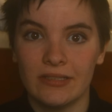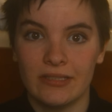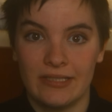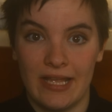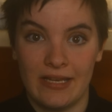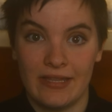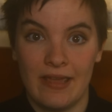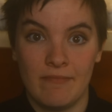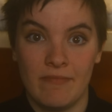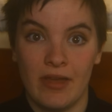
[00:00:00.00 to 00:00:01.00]
send
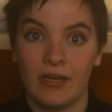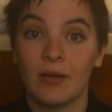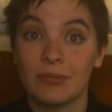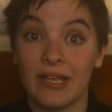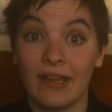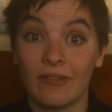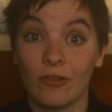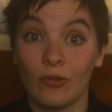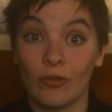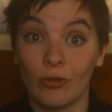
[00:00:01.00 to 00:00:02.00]
them an update
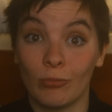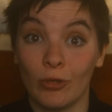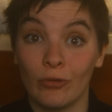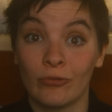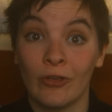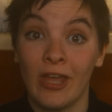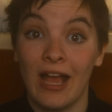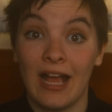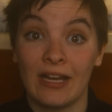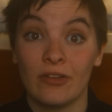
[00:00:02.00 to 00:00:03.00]
if you do move
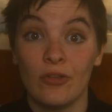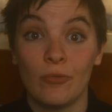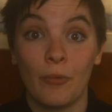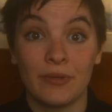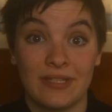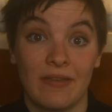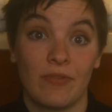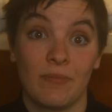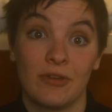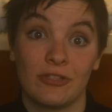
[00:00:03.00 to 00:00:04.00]
and you always
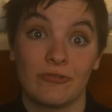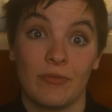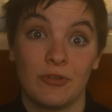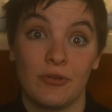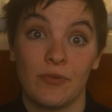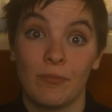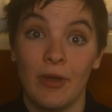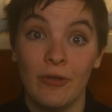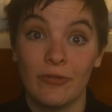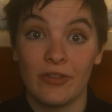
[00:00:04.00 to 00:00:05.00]
give them a description of your
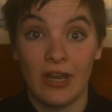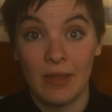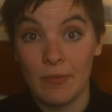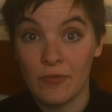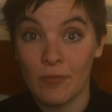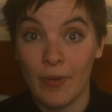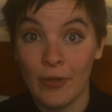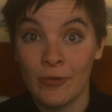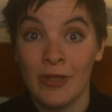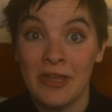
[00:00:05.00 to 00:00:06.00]
boat the name of your
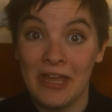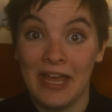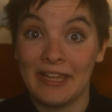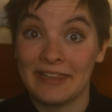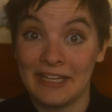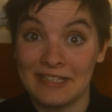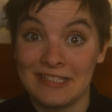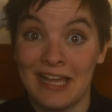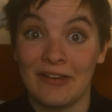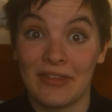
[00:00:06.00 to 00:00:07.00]
boat and
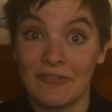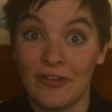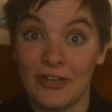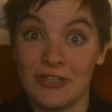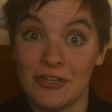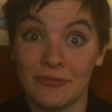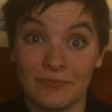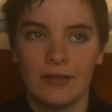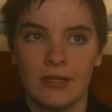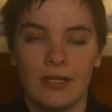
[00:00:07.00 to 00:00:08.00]
that's how they find you
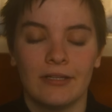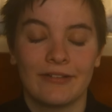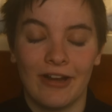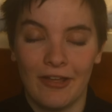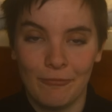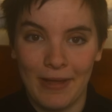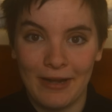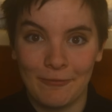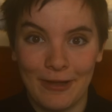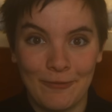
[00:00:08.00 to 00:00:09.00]
clive
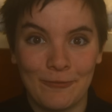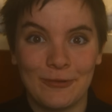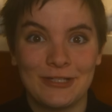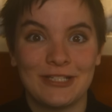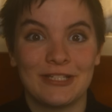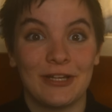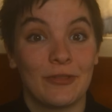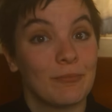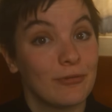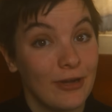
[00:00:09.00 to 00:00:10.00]
banwell wanted to know
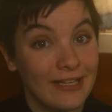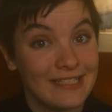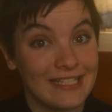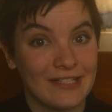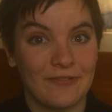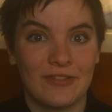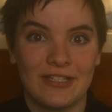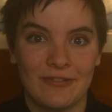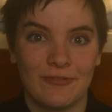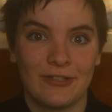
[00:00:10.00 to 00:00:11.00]
the prices of the
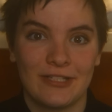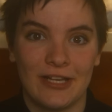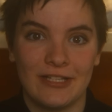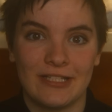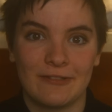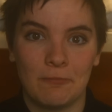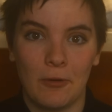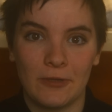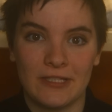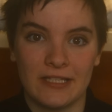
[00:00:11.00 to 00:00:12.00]
different sizes of
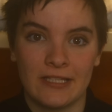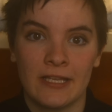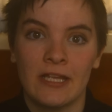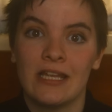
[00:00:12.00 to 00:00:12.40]
boxes